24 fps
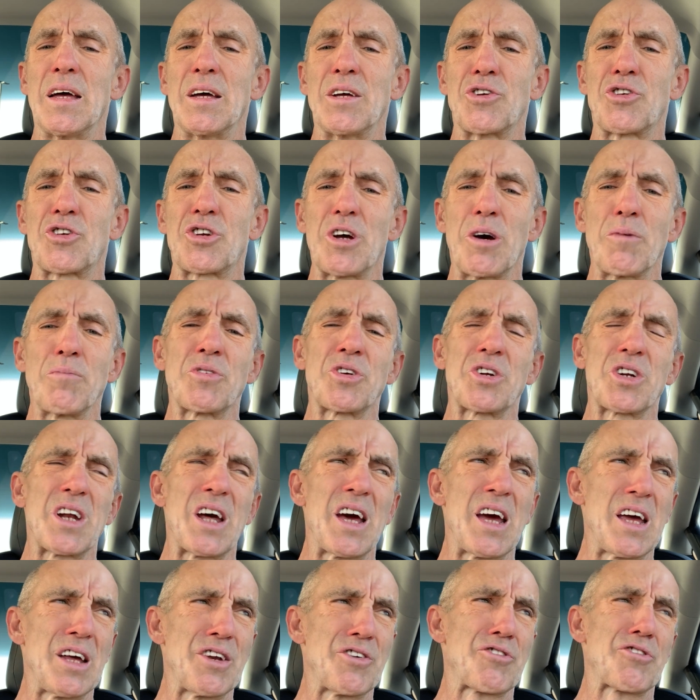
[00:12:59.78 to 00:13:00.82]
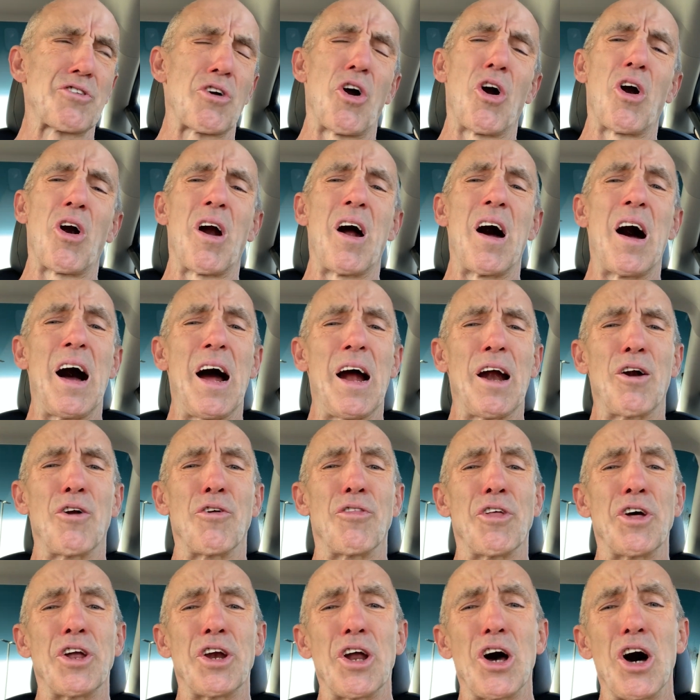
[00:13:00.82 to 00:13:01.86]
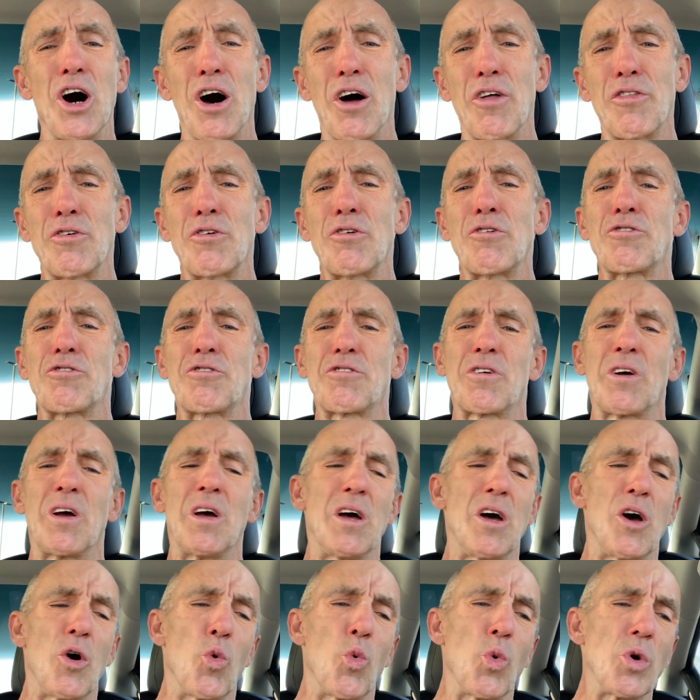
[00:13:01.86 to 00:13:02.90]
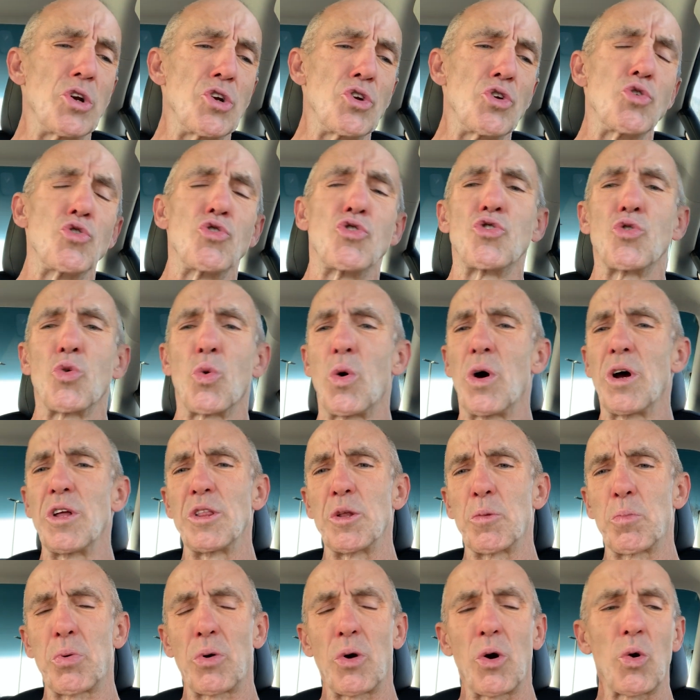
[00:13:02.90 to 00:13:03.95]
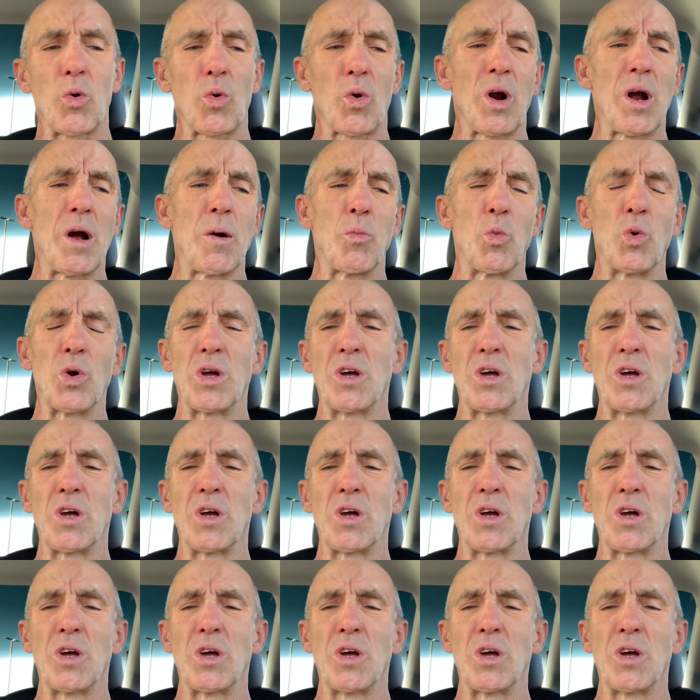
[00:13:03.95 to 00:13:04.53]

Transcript: Some states are higher than others. When you join the program, we